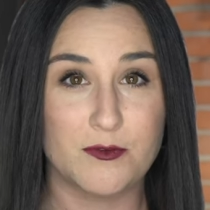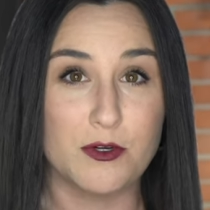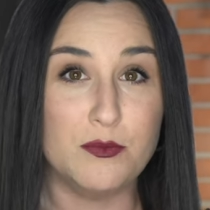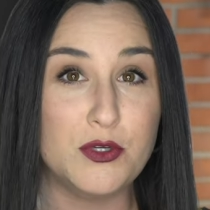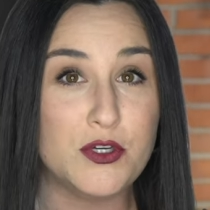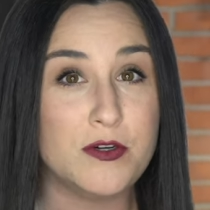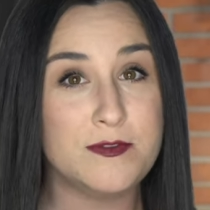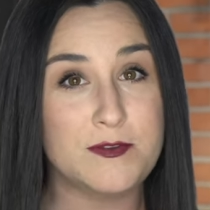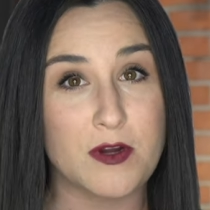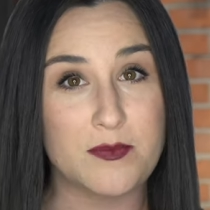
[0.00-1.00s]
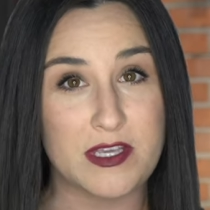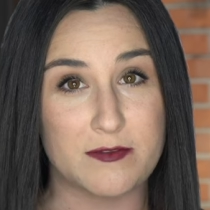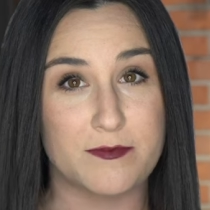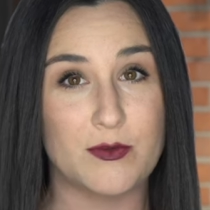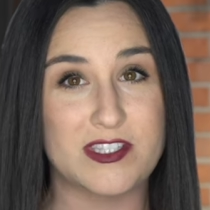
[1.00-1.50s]
removed from the
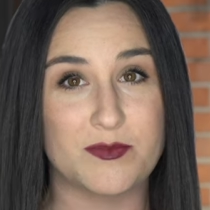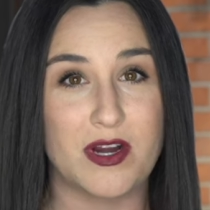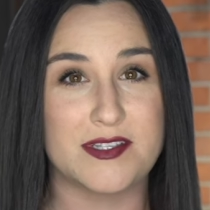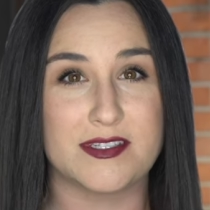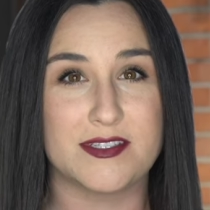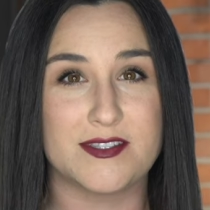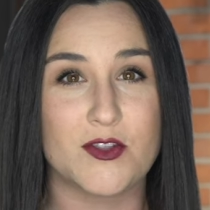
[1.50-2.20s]
influence of presidents,